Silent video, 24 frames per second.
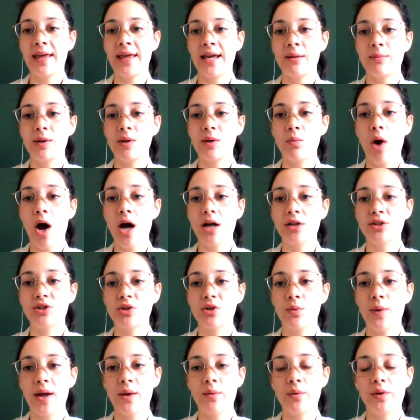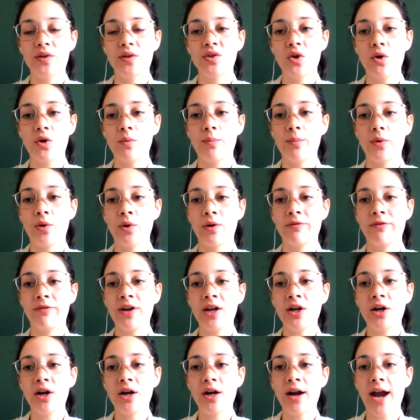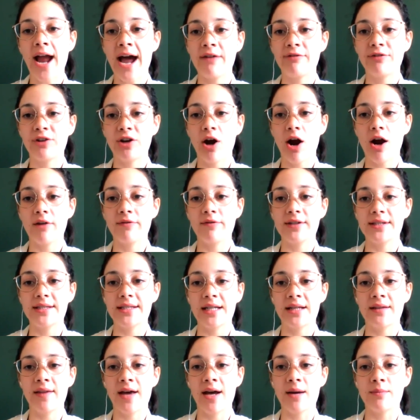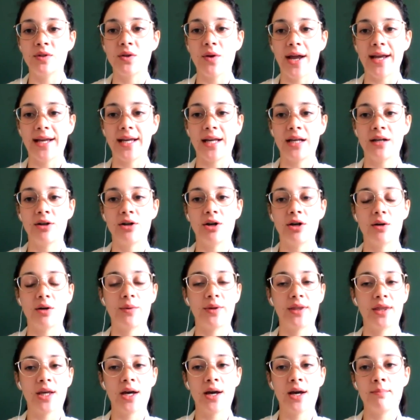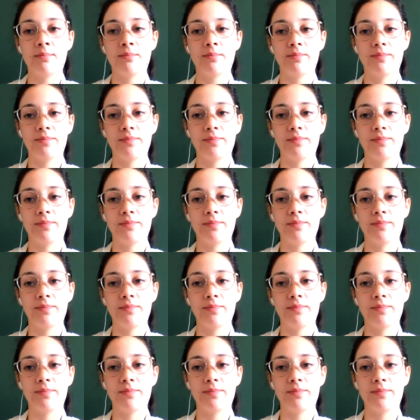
they be washed away with soap or vinegar after harvesting them so I can cook with them?